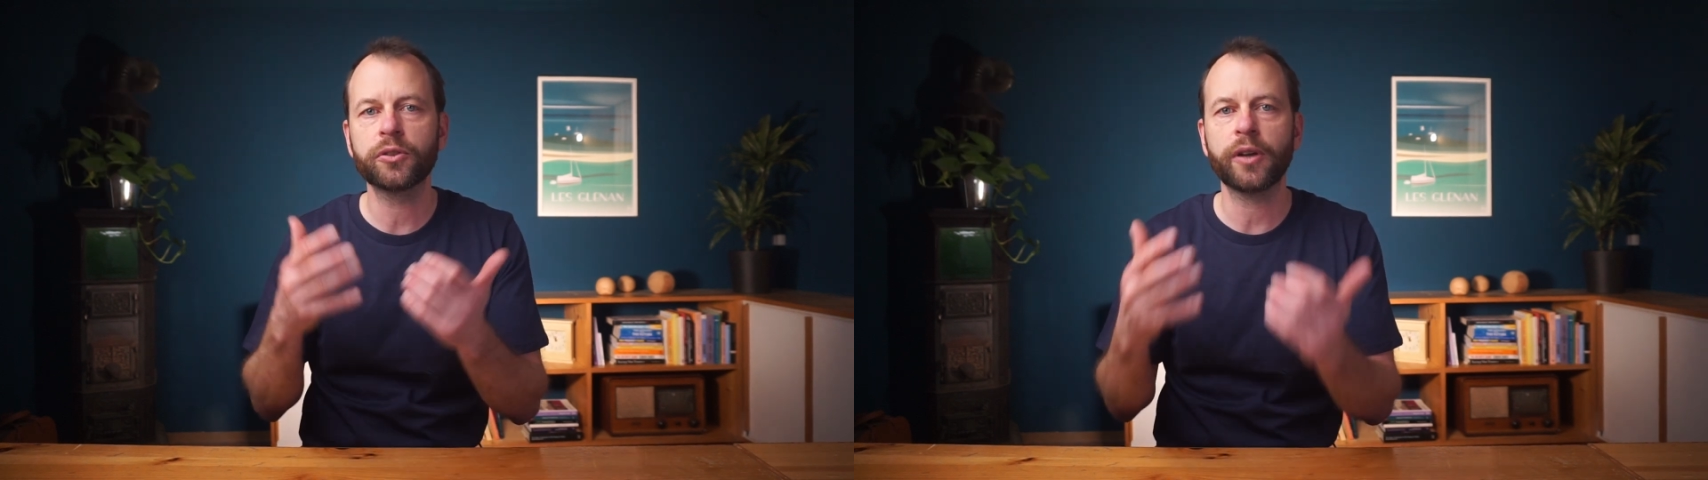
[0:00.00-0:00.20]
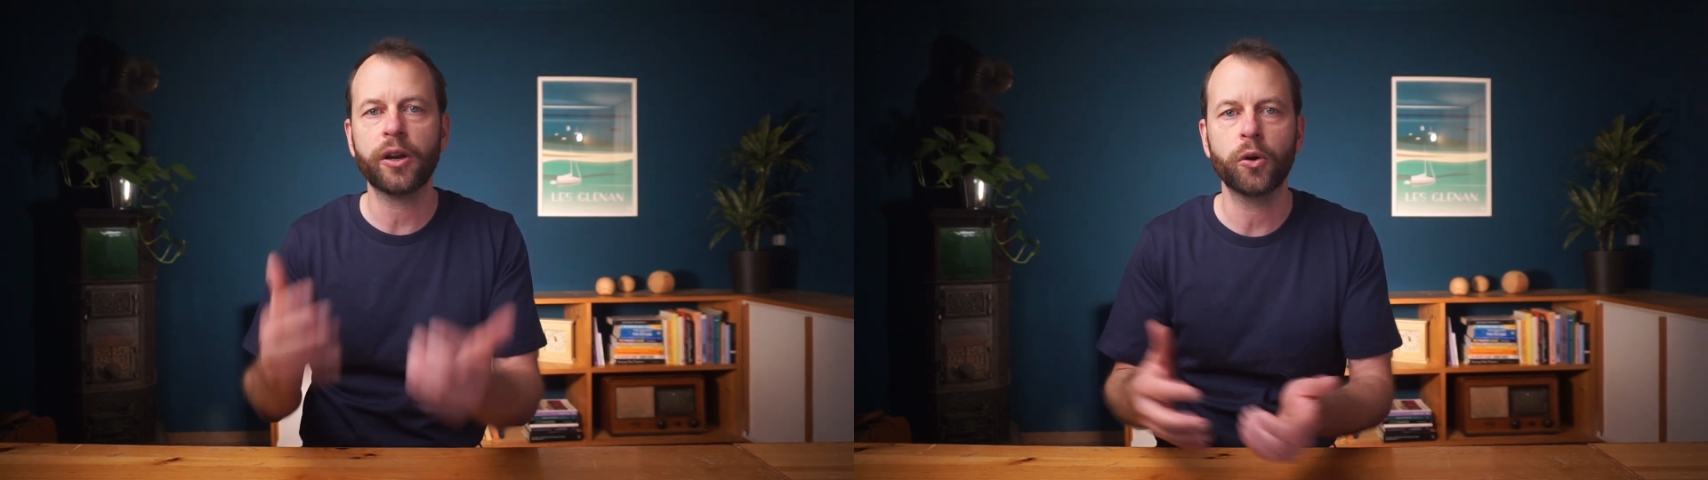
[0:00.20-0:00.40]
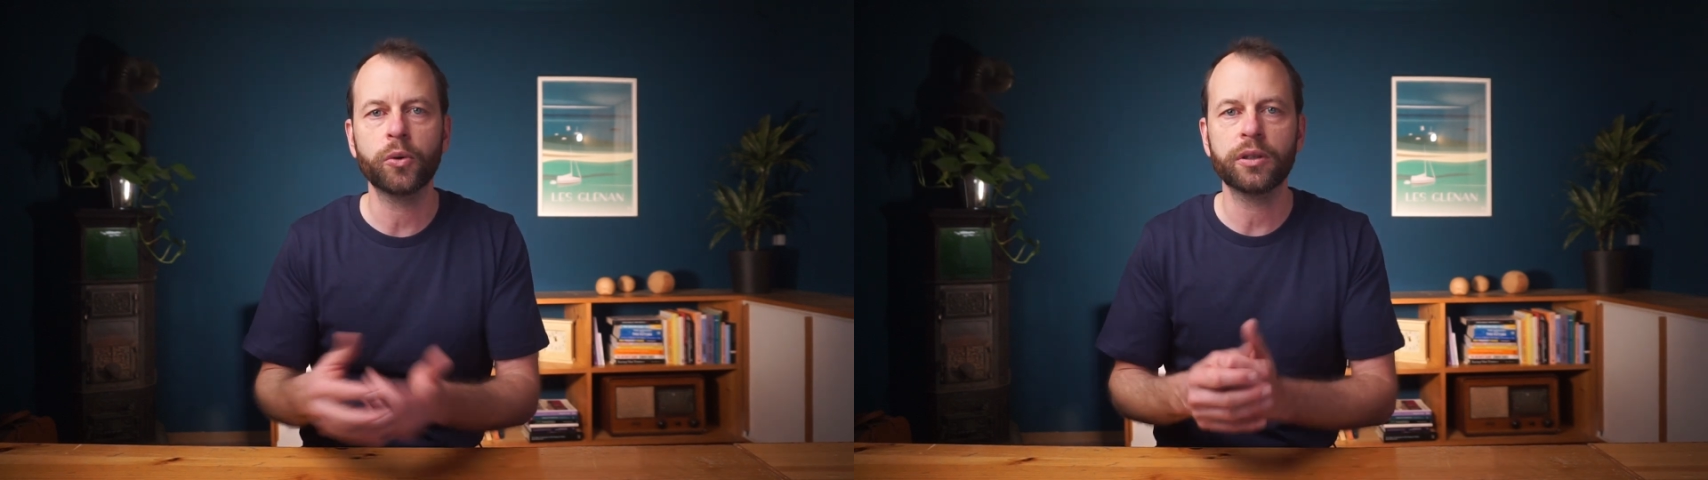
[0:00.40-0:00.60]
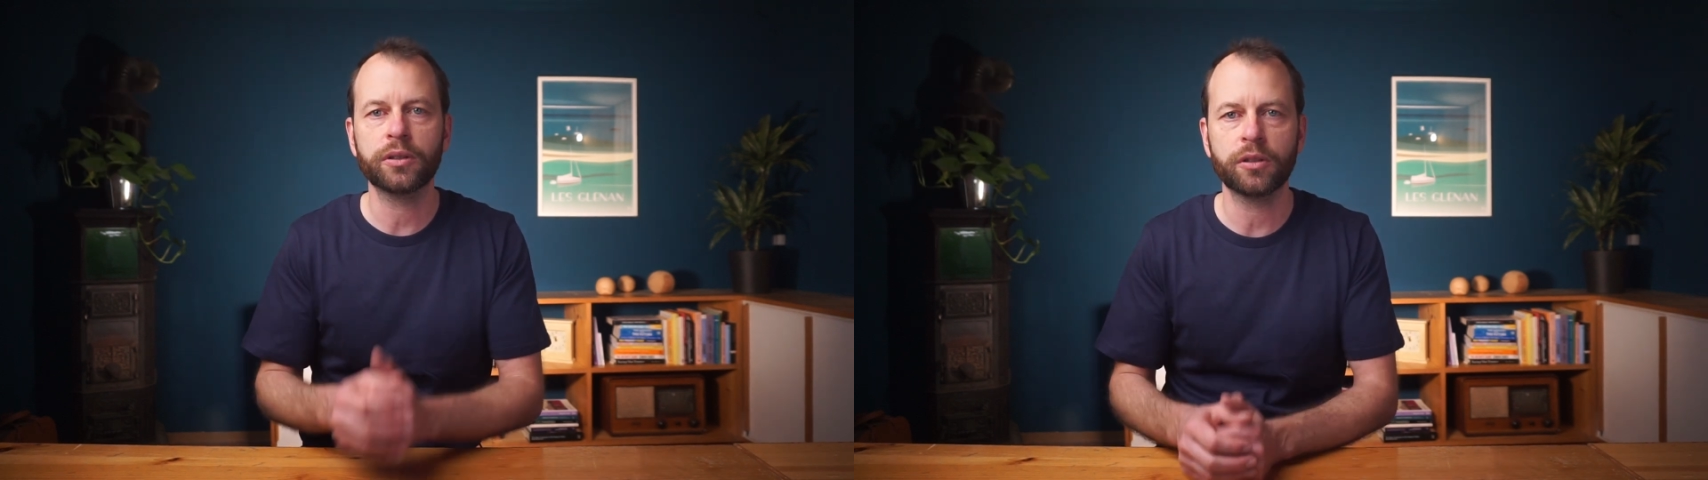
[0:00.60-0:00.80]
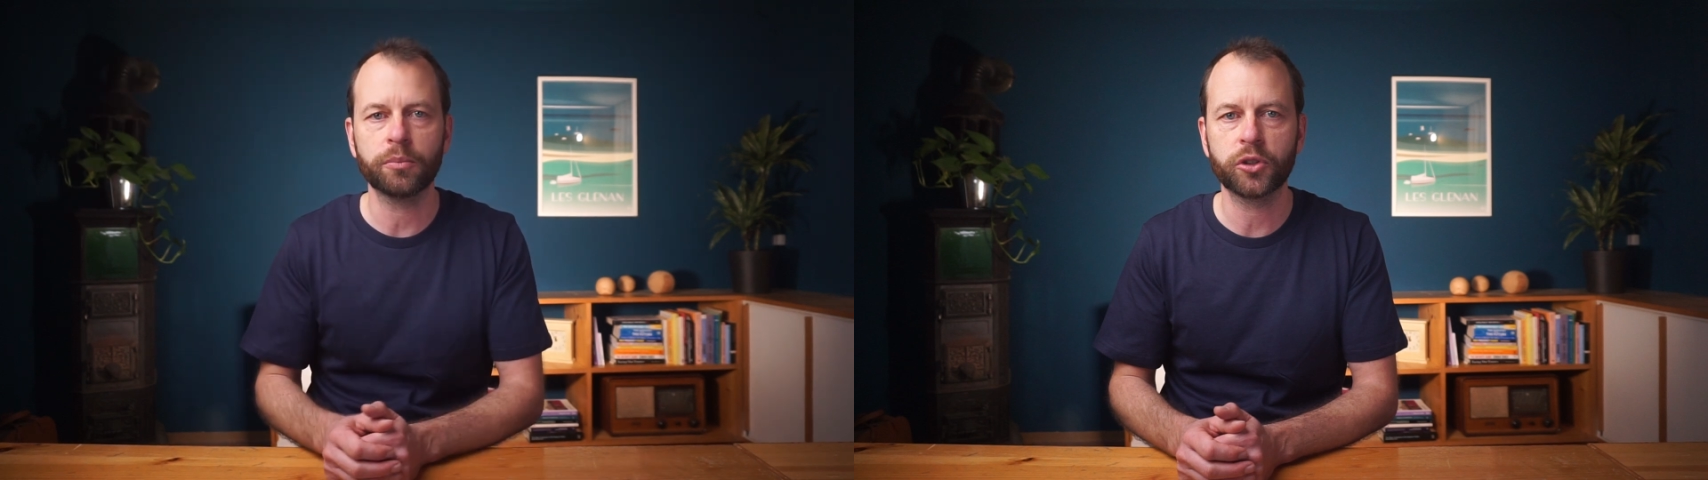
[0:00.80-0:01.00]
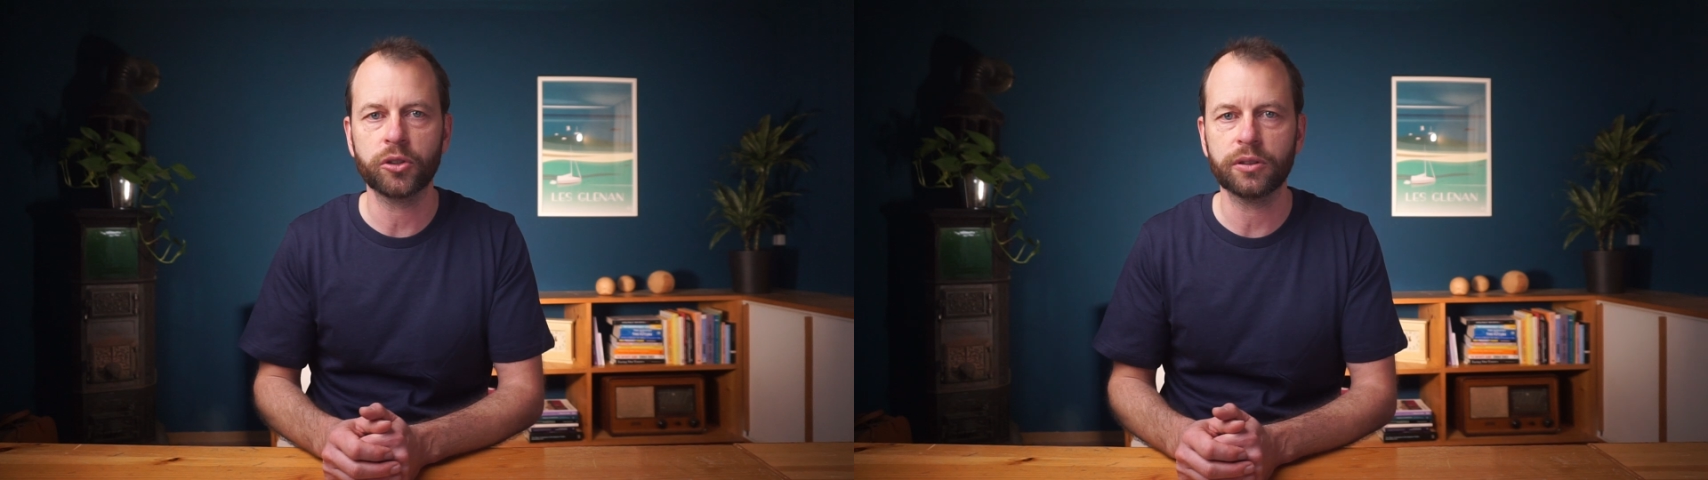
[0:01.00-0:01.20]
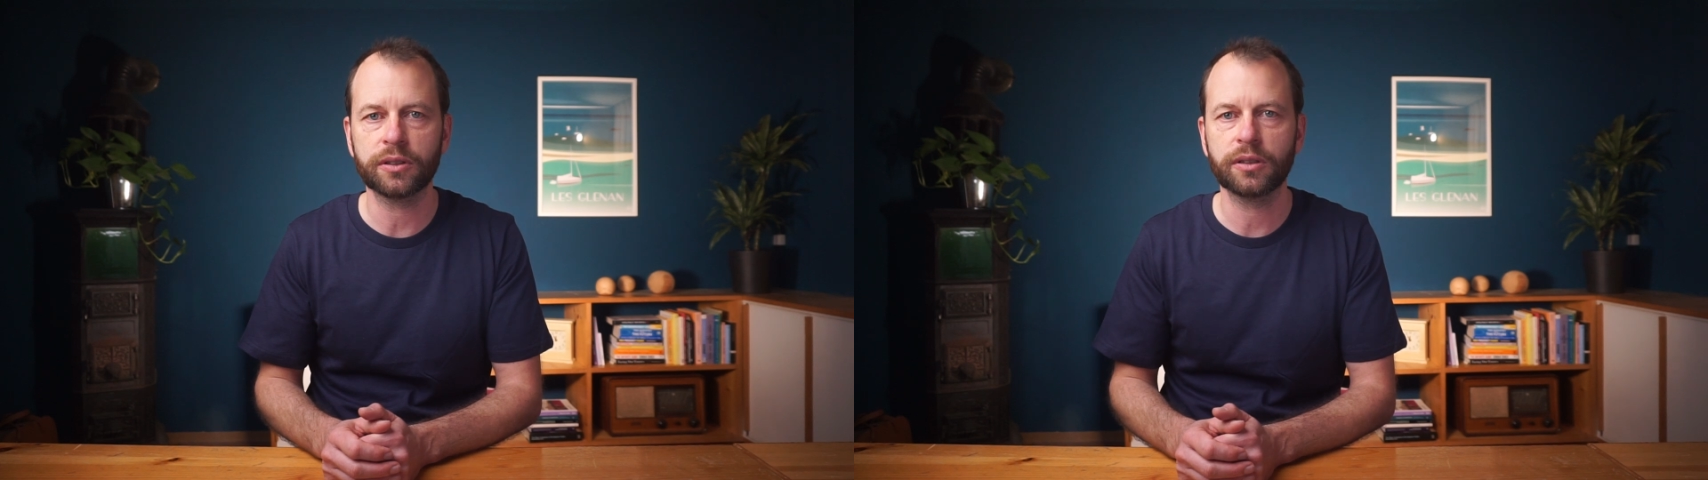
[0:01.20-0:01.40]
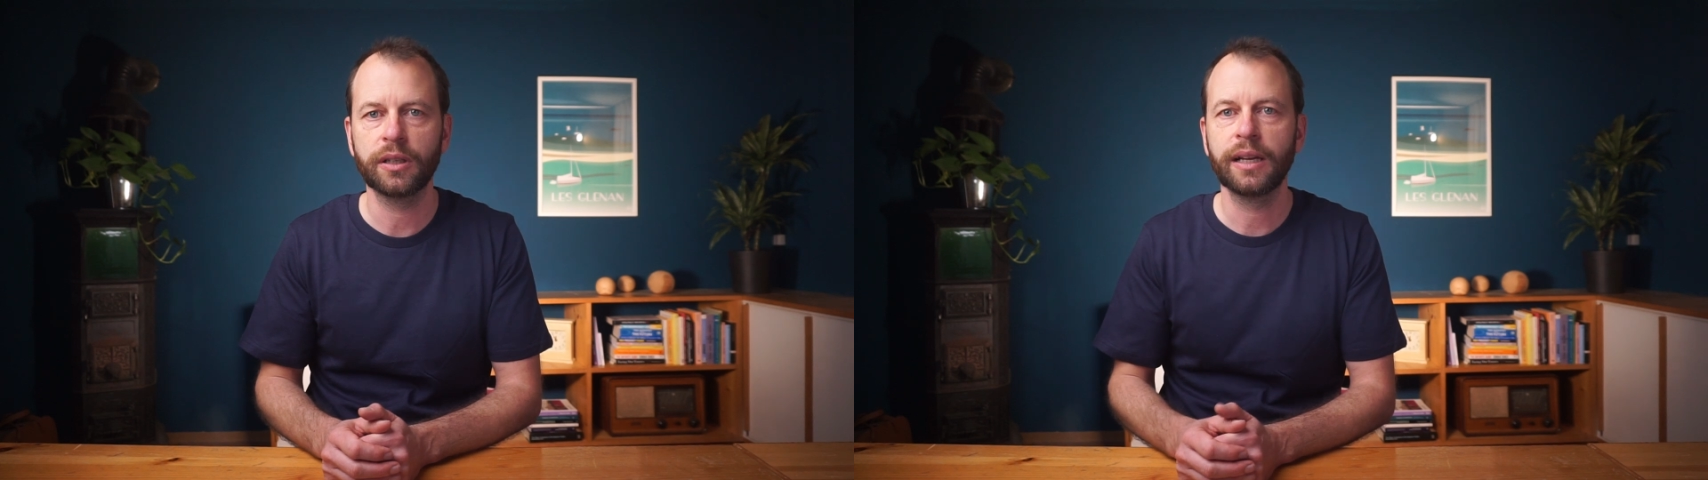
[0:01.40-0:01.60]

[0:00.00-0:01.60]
their own assumptions,